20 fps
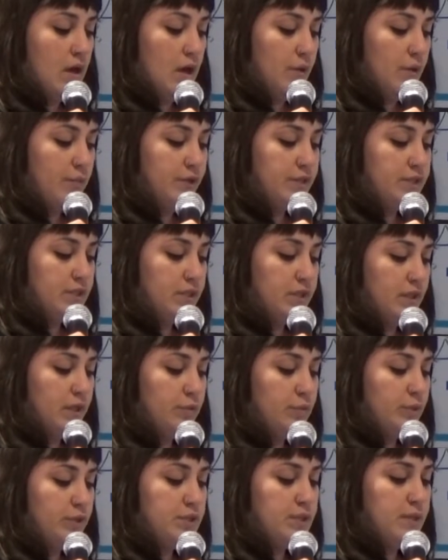a region
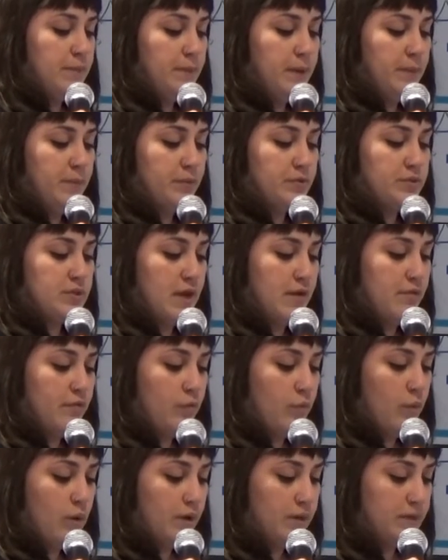in which the peoples have
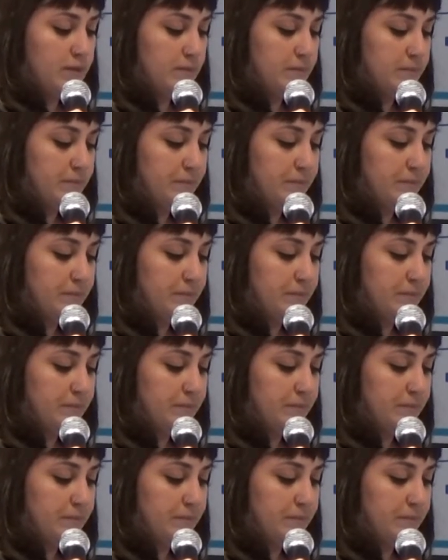worked